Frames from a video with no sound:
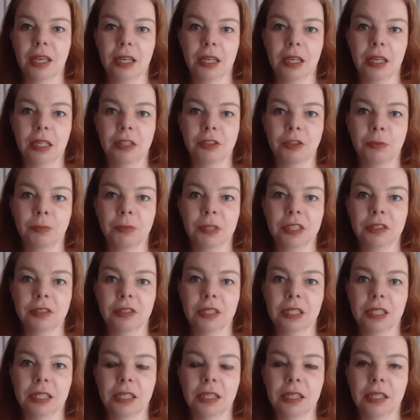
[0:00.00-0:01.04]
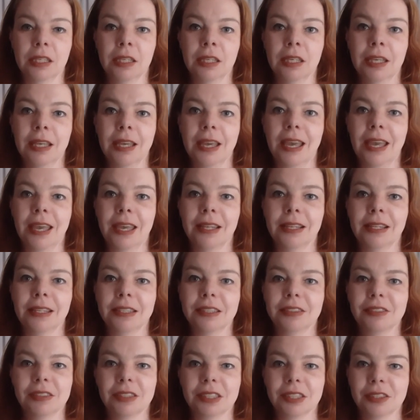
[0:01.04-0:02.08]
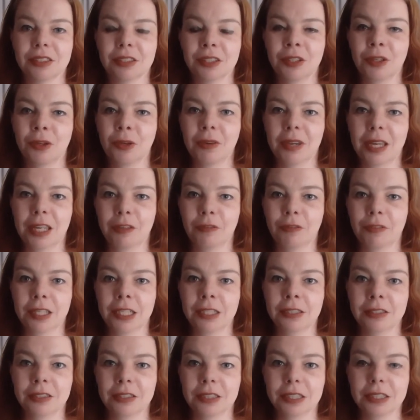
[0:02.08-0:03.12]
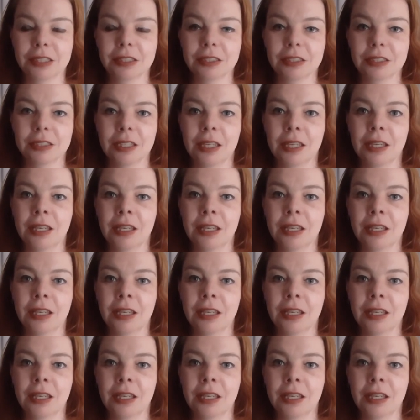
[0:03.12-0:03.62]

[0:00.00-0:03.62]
especially Ann Lister's new adventures.